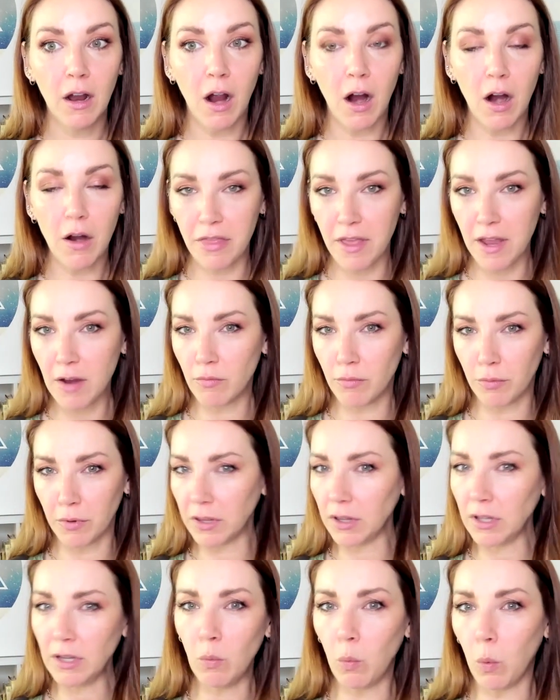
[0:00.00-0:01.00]
are they
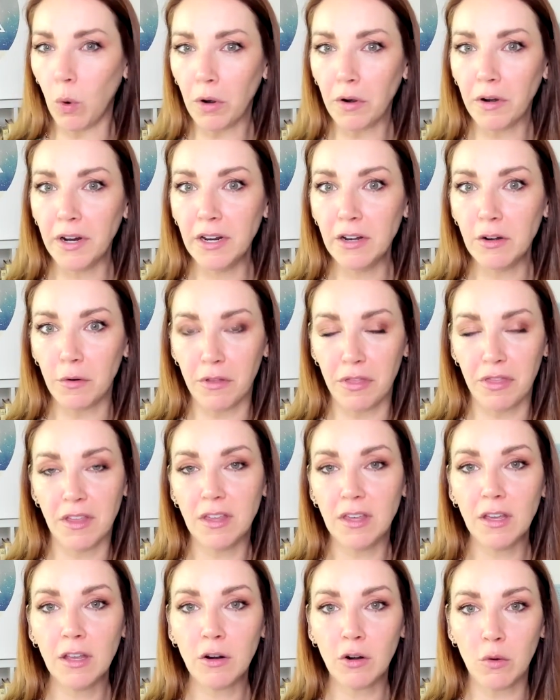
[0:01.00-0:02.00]
really worried or
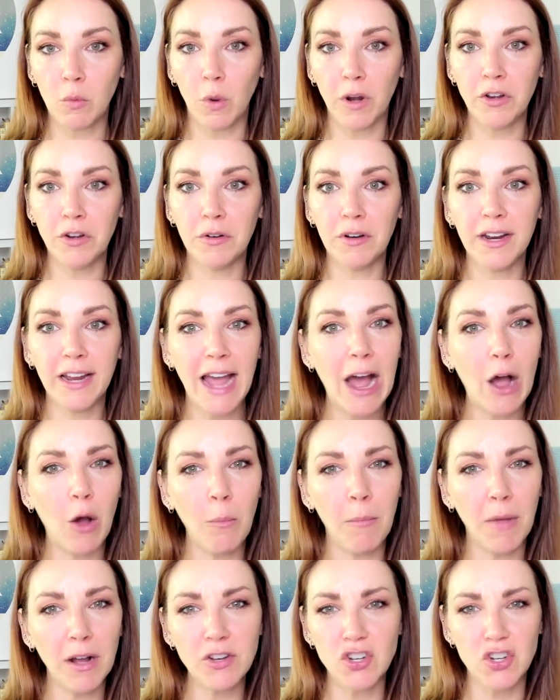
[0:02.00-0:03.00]
thinking or wondering how
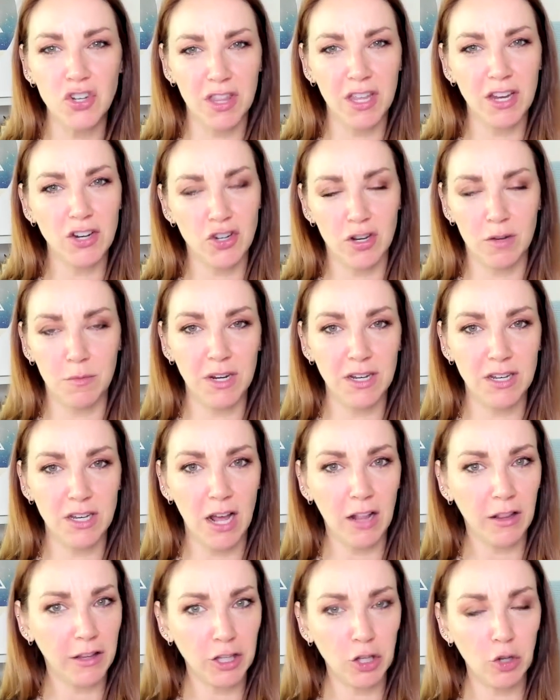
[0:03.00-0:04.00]
much they should be
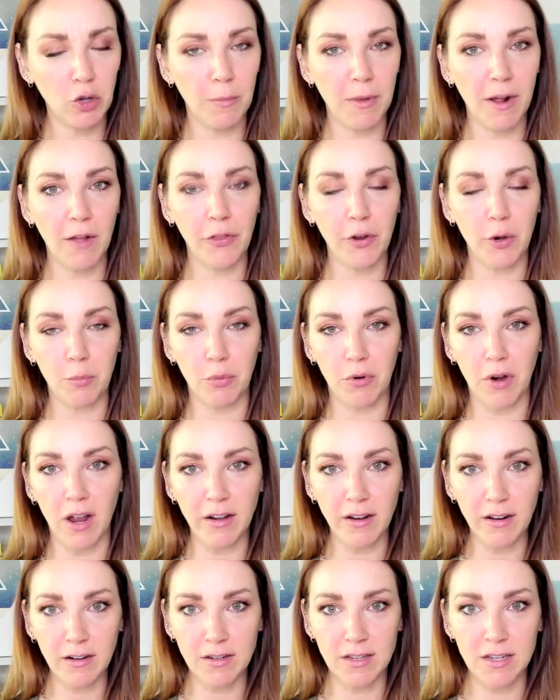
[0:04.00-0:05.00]
telling you about their
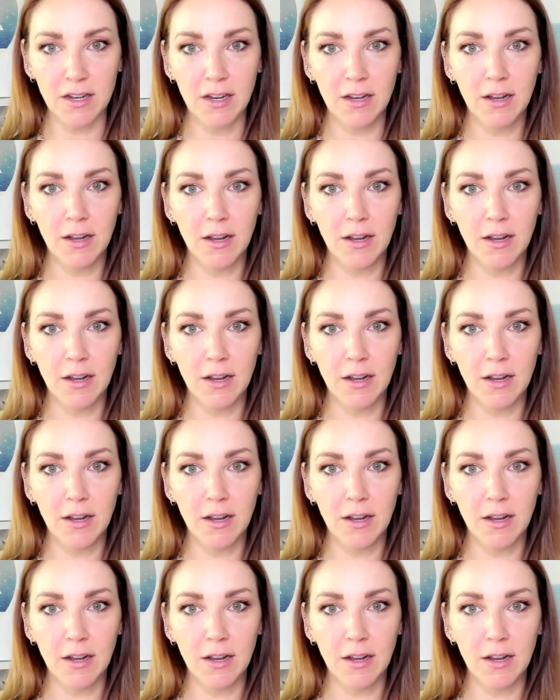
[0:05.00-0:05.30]
product?